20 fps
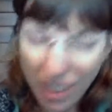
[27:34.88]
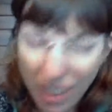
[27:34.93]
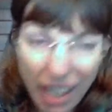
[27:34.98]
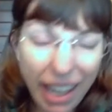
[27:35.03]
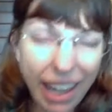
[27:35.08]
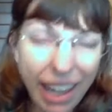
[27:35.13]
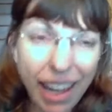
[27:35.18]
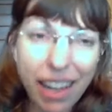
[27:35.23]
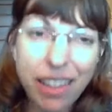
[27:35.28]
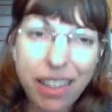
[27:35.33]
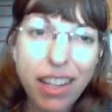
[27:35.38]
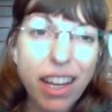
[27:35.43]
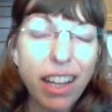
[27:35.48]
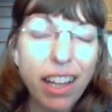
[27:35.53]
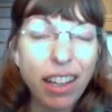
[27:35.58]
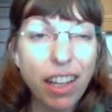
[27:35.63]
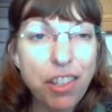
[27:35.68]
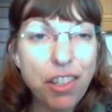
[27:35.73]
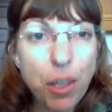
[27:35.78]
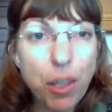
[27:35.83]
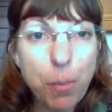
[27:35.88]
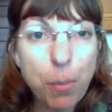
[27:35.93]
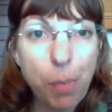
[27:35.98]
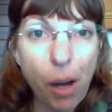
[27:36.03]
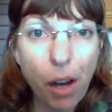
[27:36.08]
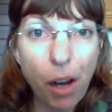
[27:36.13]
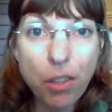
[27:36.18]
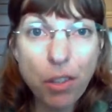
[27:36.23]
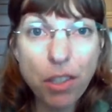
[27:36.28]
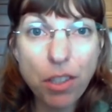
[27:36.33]
And let's just
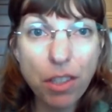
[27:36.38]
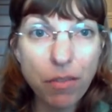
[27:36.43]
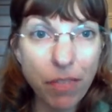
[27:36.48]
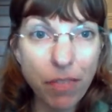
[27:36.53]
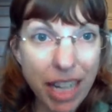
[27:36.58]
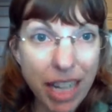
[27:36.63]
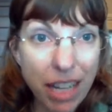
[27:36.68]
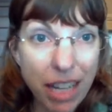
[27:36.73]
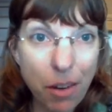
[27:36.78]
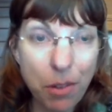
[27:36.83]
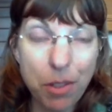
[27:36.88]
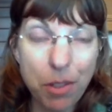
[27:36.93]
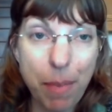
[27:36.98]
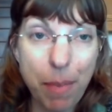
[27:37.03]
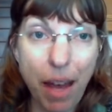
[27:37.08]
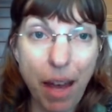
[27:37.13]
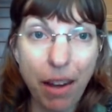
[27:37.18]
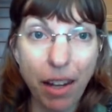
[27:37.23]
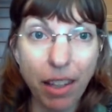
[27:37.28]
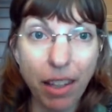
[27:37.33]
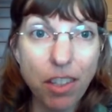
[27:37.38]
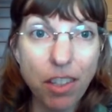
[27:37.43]
post videos about it.